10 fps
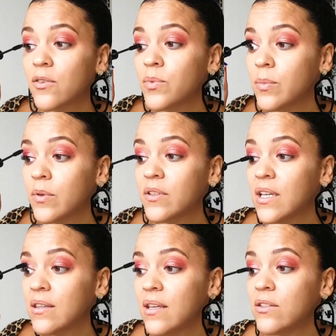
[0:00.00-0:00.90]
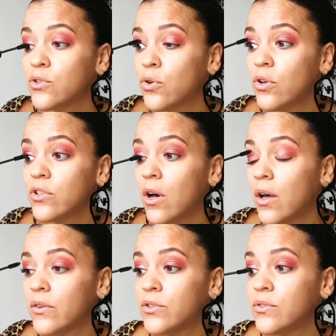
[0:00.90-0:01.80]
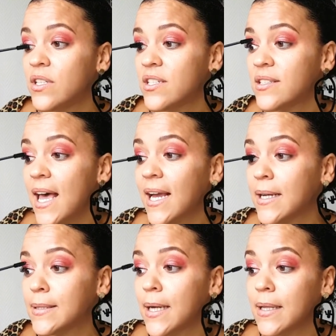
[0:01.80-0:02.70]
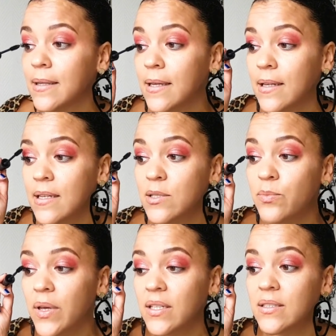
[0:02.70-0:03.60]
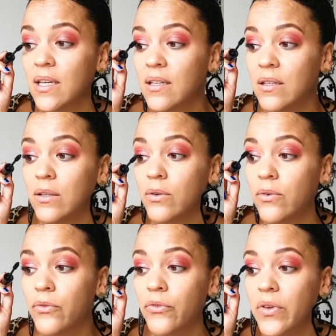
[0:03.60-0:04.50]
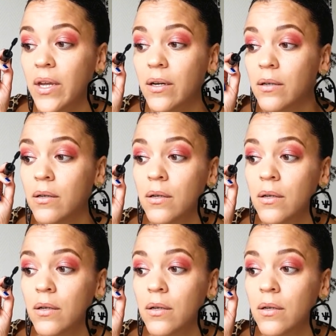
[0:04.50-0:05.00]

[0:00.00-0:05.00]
of people, they tend to hold on to this stagnant idea that is based in fear.